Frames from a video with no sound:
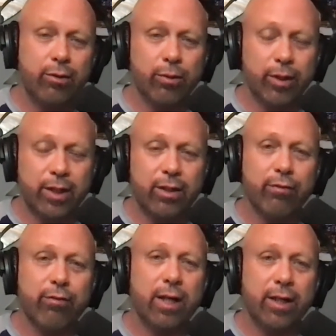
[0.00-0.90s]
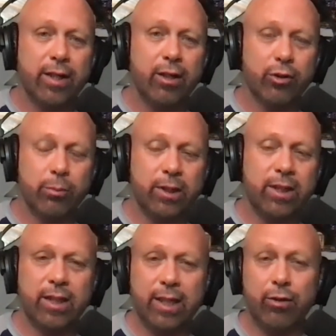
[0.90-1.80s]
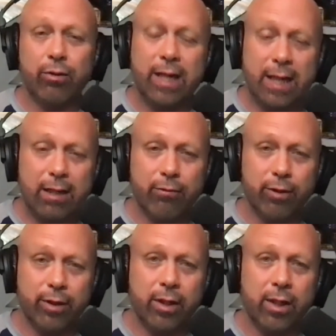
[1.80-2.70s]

Oregon to find LGBT. They don't have one.